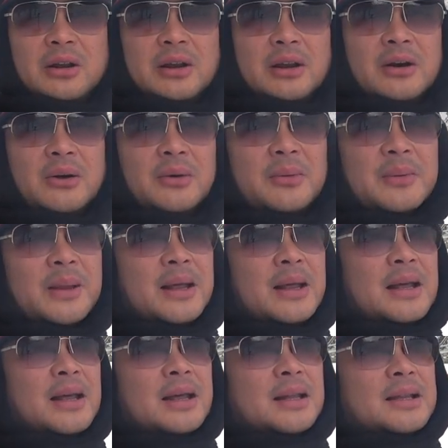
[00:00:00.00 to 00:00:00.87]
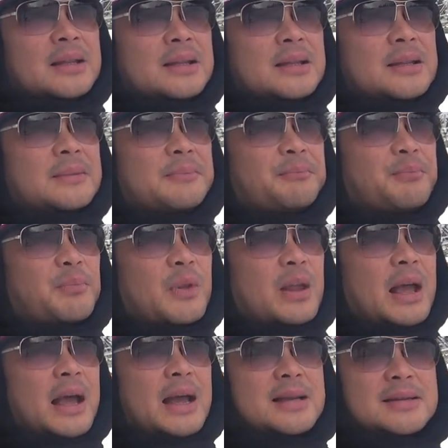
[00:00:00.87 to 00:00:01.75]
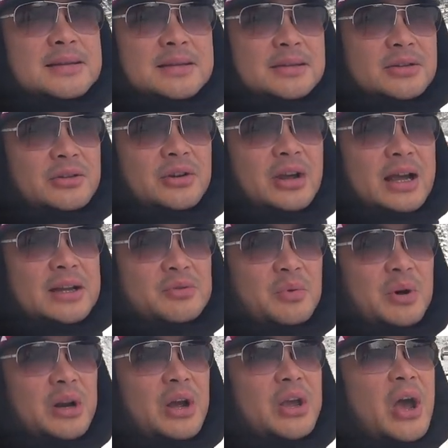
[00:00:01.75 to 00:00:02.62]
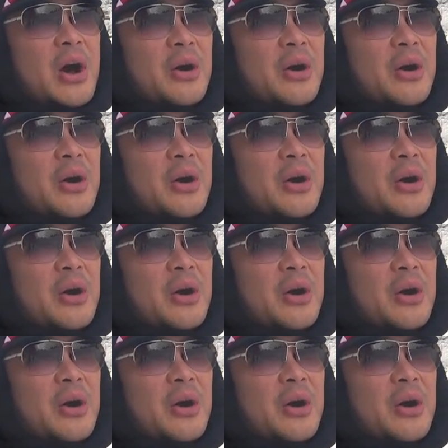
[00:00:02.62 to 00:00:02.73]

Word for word: you know, ask, do you guys want to